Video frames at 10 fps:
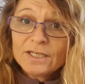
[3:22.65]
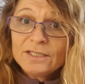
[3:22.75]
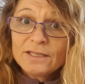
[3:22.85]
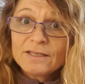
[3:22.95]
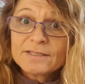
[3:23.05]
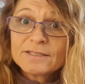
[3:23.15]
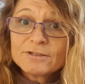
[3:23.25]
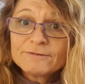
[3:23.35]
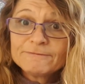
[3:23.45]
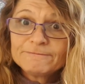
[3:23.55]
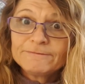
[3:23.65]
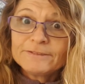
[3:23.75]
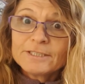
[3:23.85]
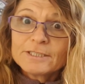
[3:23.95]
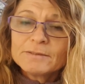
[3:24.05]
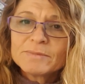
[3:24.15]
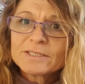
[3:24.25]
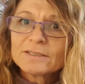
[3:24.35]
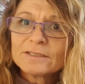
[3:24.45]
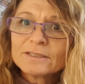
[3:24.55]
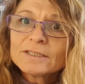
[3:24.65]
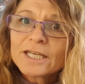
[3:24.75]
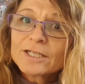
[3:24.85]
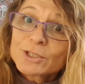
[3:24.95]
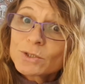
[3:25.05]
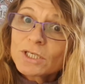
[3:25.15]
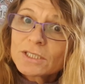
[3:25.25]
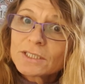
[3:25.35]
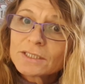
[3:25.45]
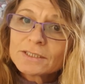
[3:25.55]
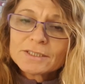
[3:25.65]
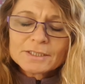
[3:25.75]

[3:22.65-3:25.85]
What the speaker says: yet they're still fucking peddling it in Australia.